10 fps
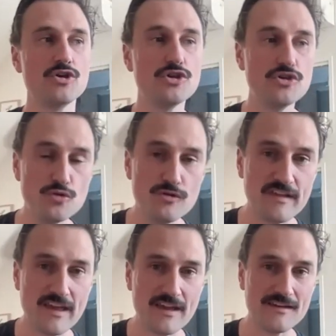
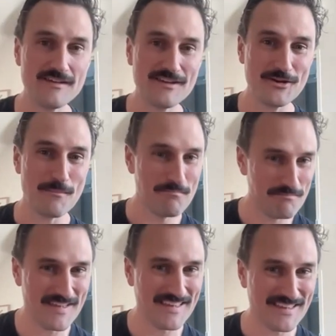using
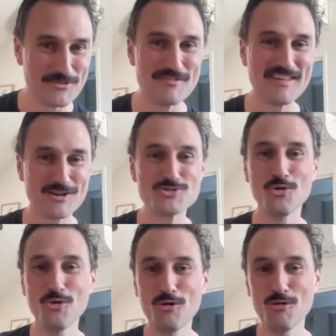a
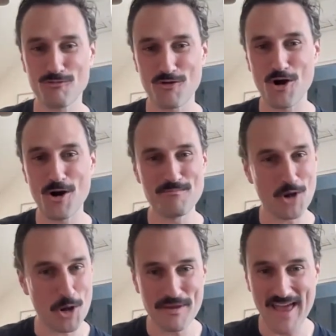tool from
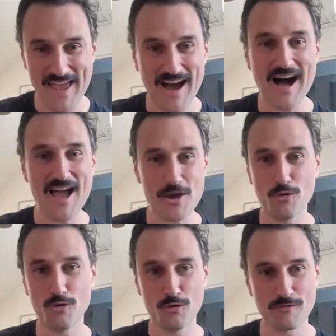OpenAI
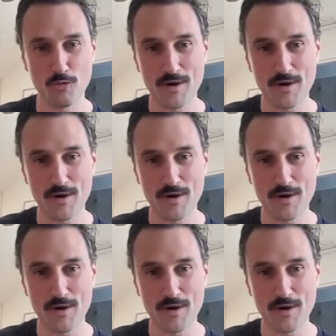or